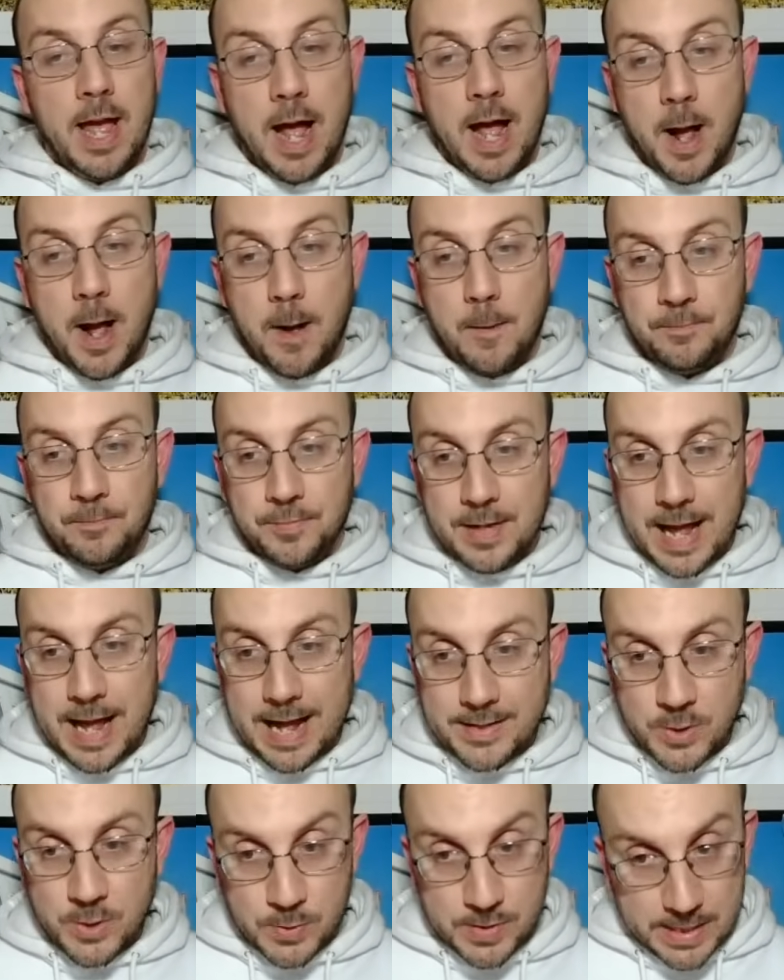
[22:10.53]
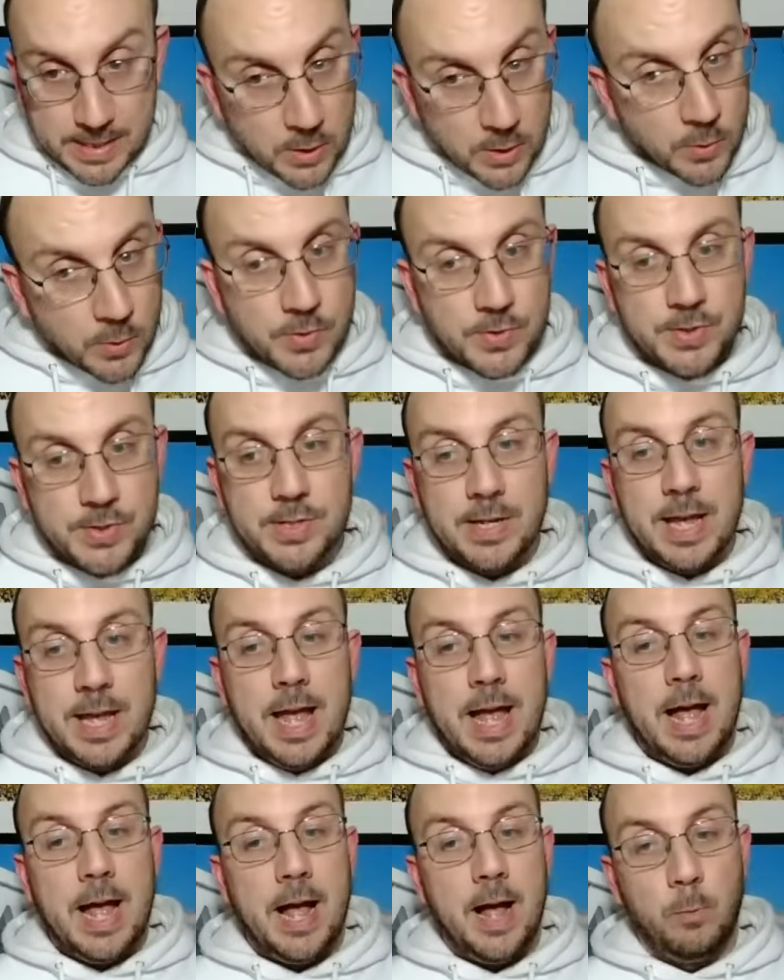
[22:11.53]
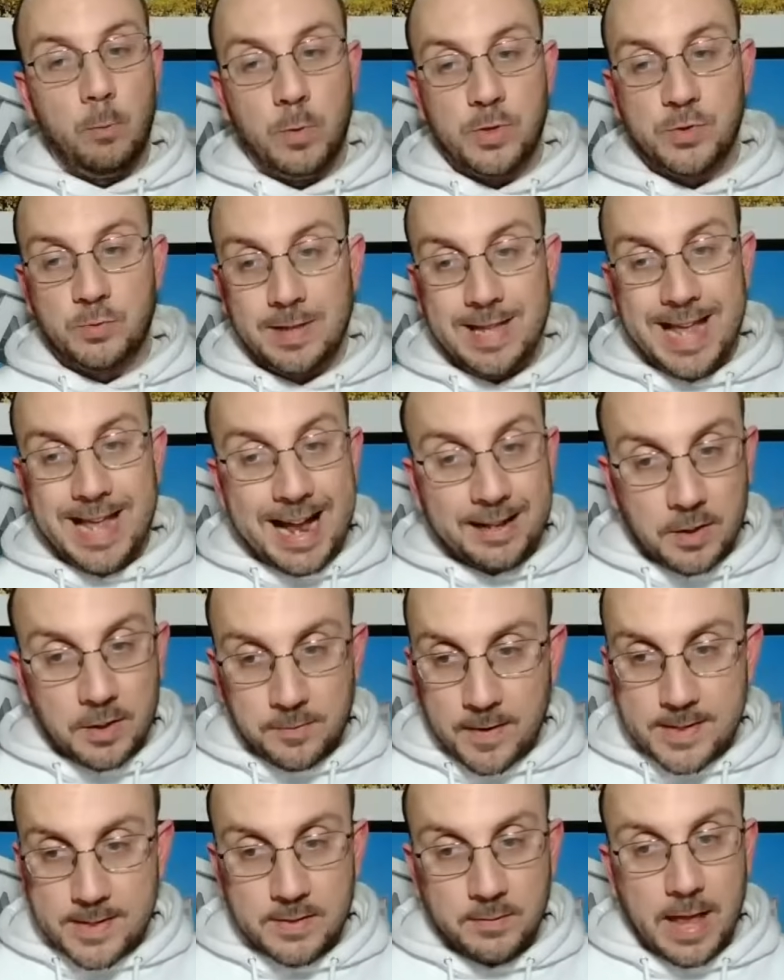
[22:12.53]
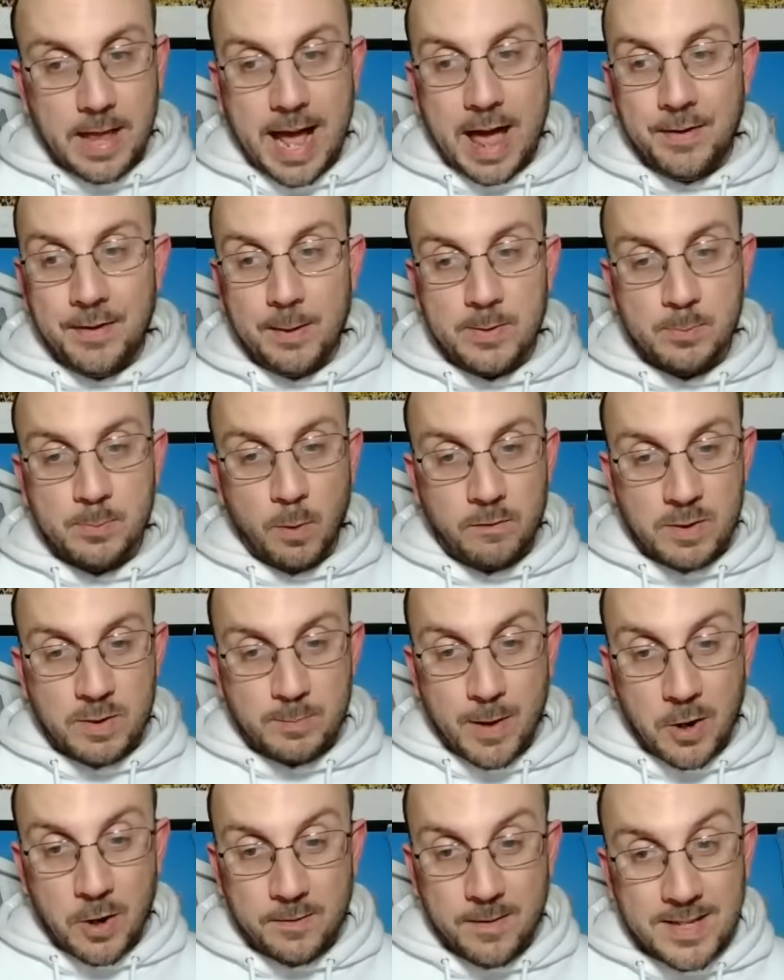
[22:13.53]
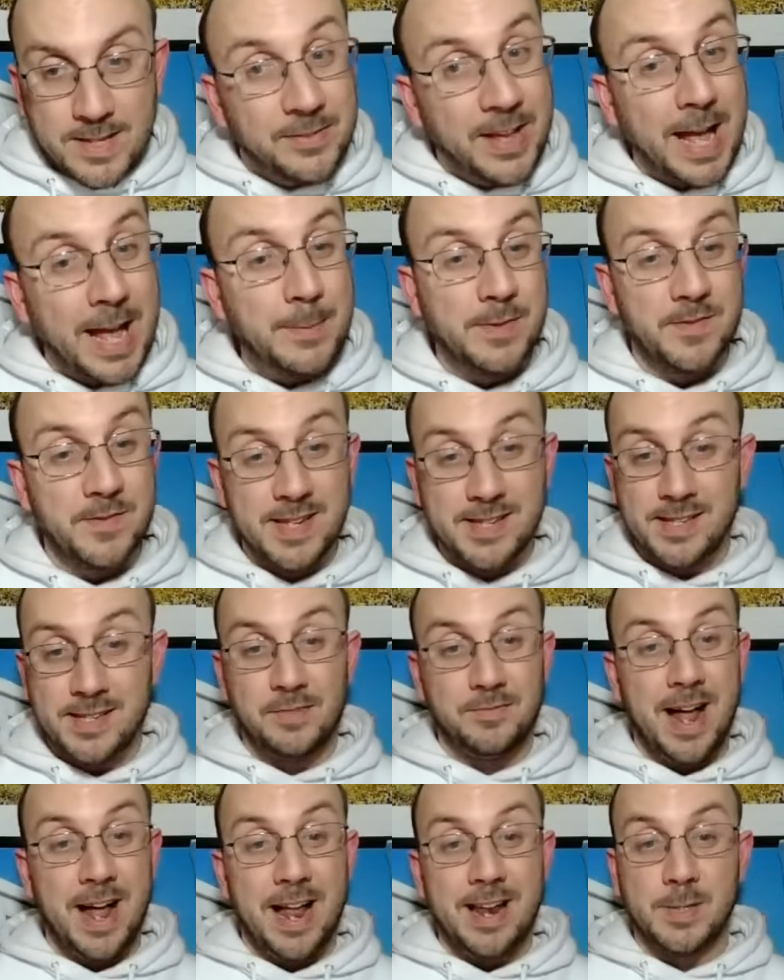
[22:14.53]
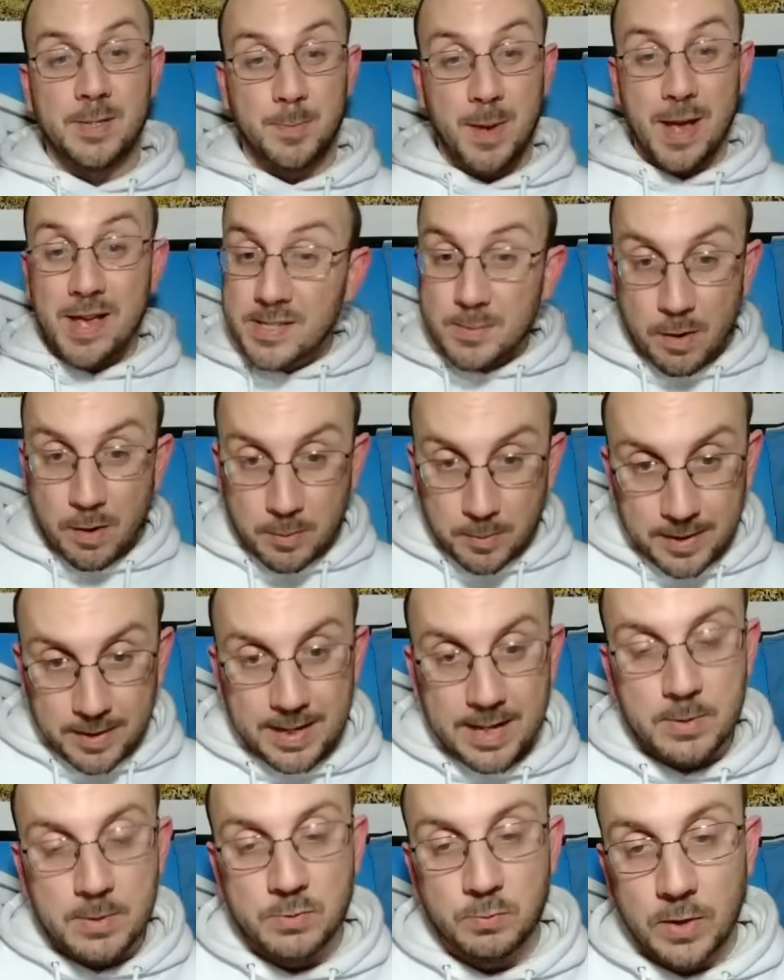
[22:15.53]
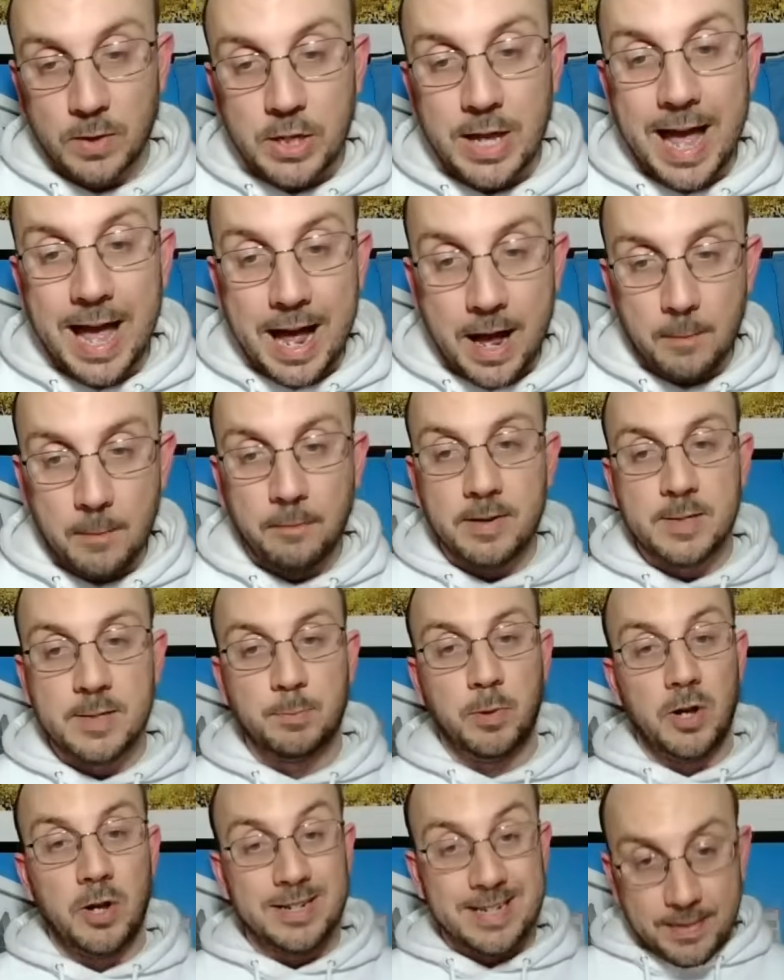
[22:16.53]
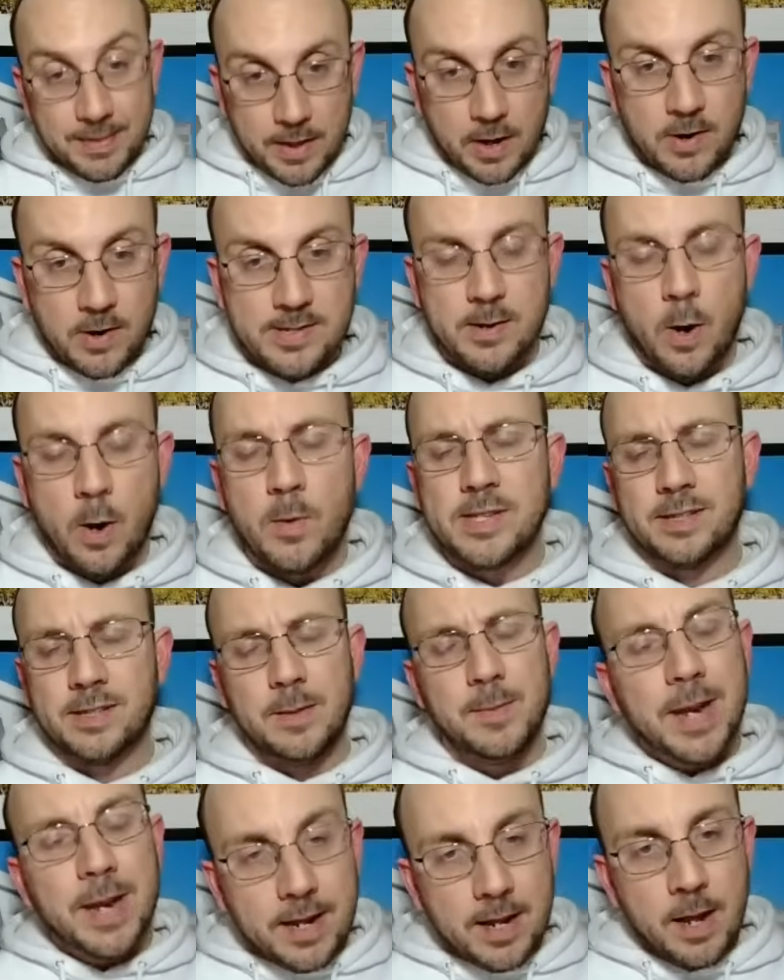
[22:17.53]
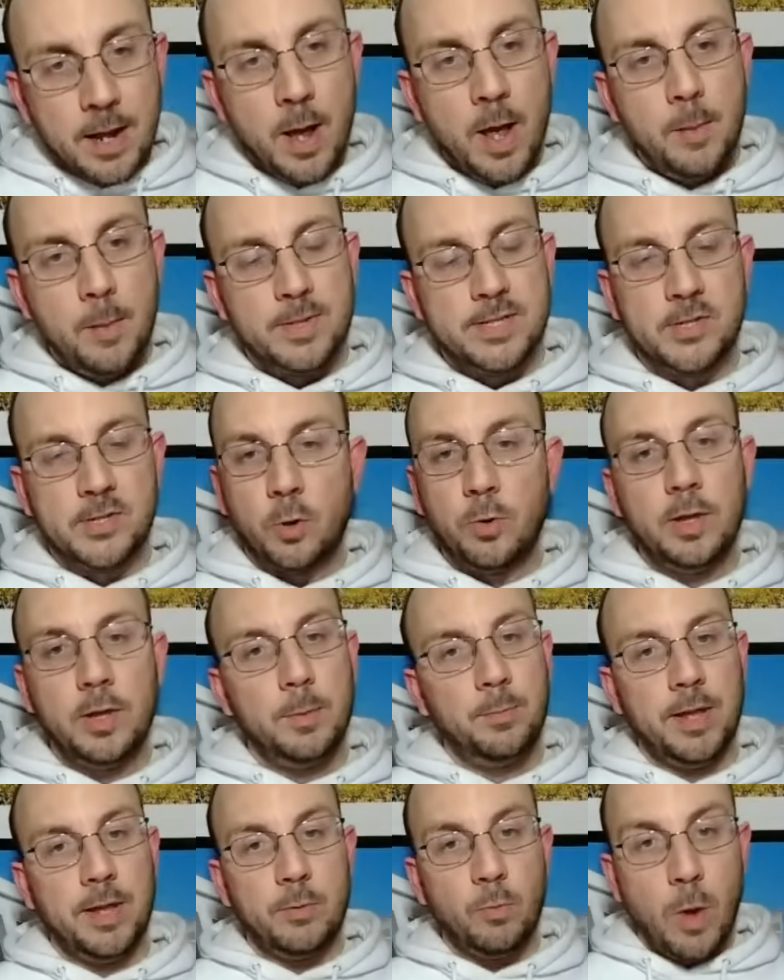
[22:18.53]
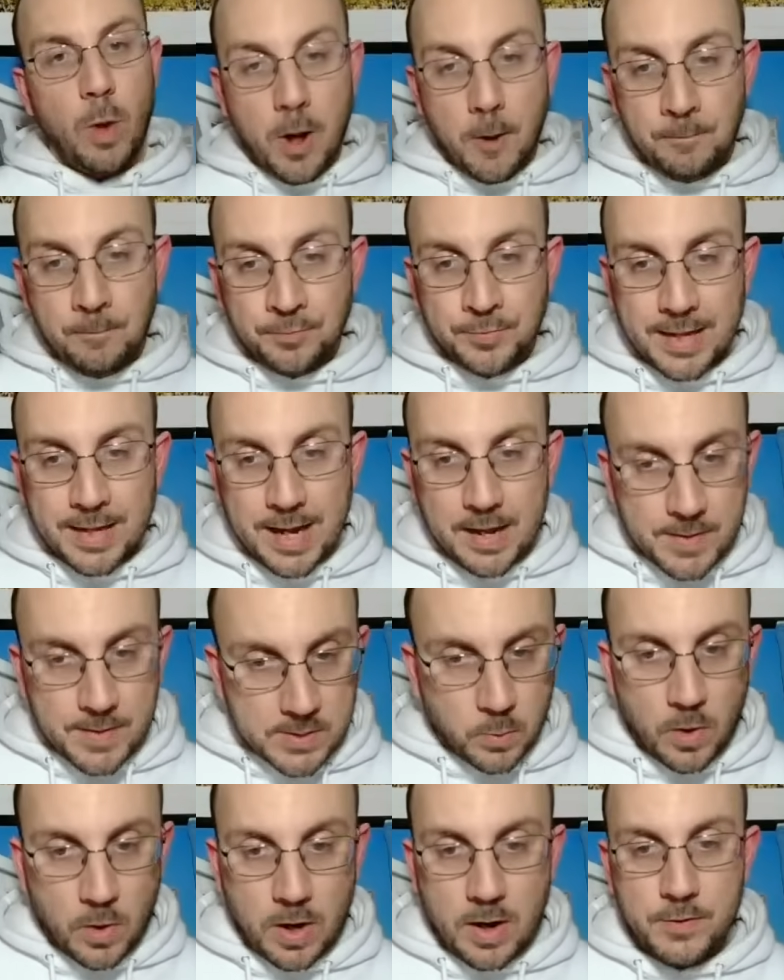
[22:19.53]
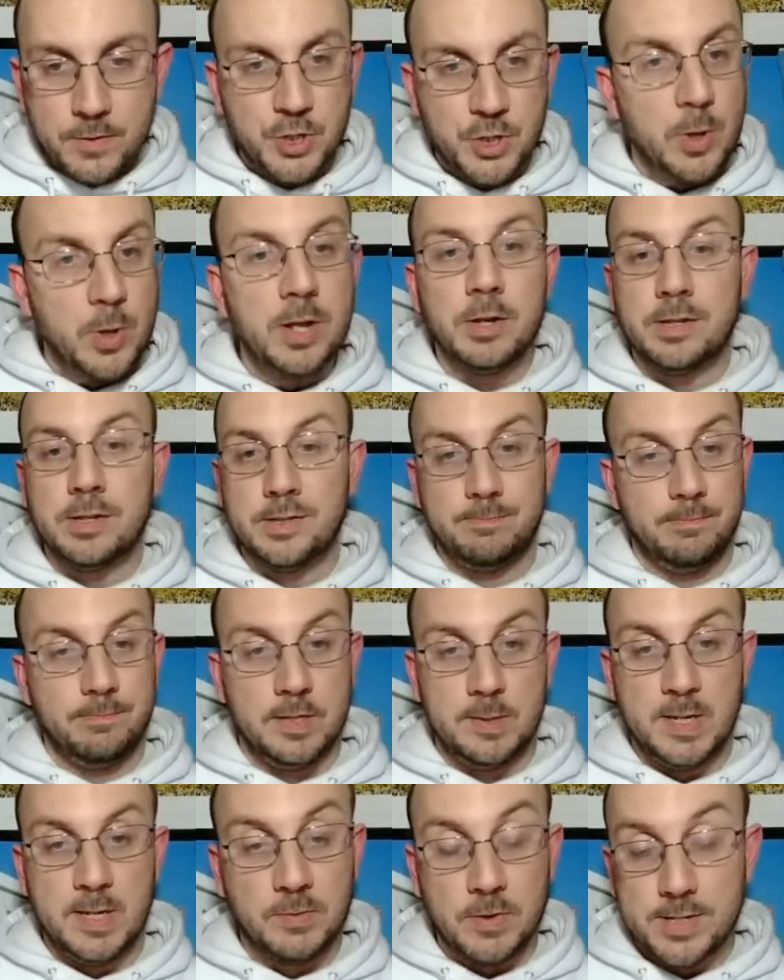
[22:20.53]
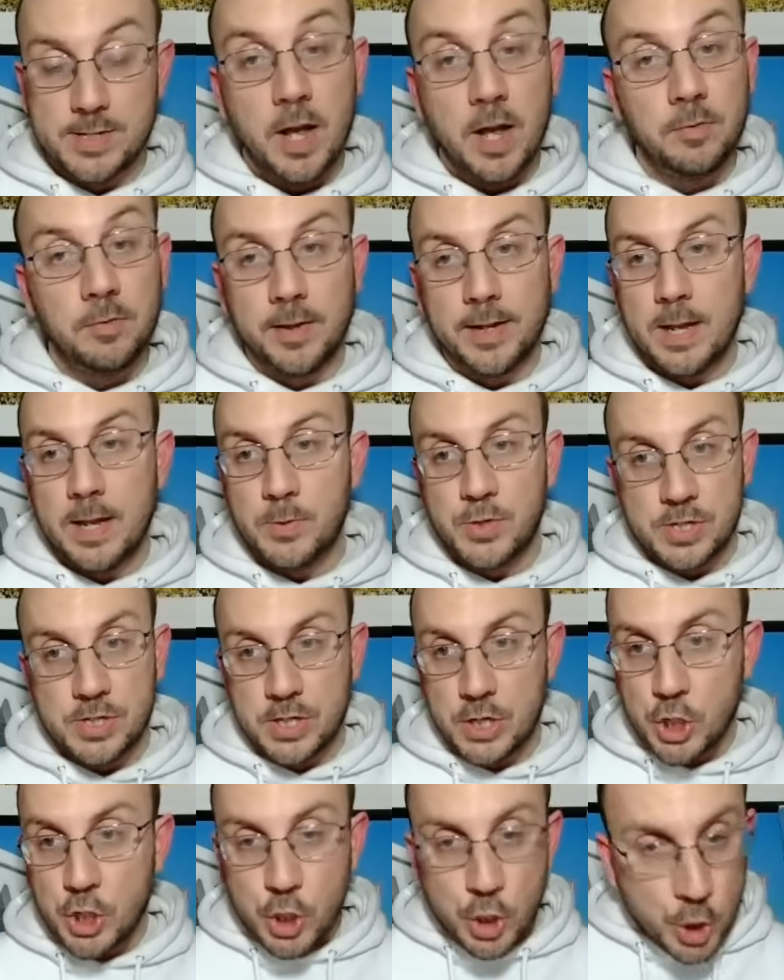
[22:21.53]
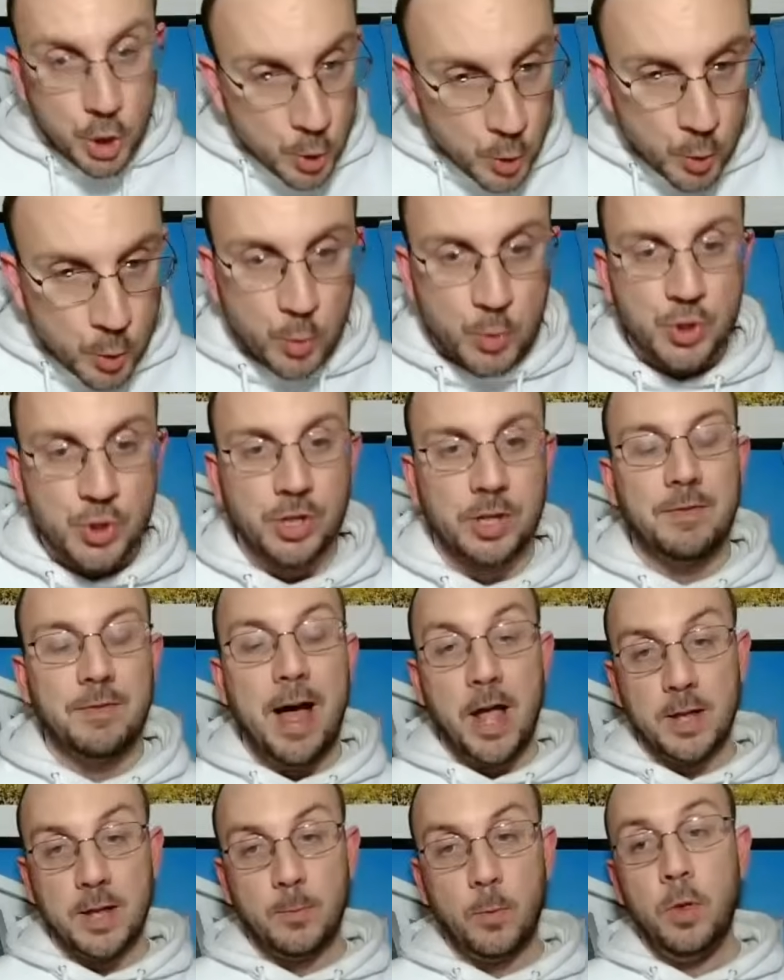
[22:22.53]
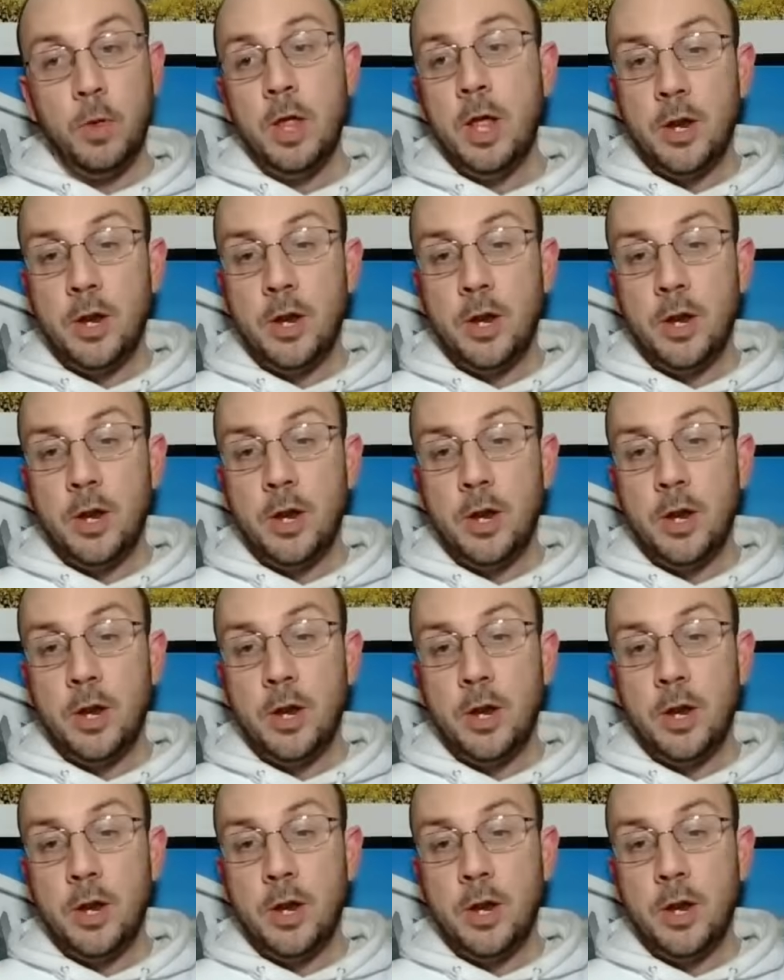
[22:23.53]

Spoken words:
Had 2 steals. Was really active defensively. I think it was one of his better defensive games of the season, if not his best. Probably he was really at least plugged in there. He's always limited, but certainly played well in this one. And the shooting is speaking for itself. Like he was just hugely valuable.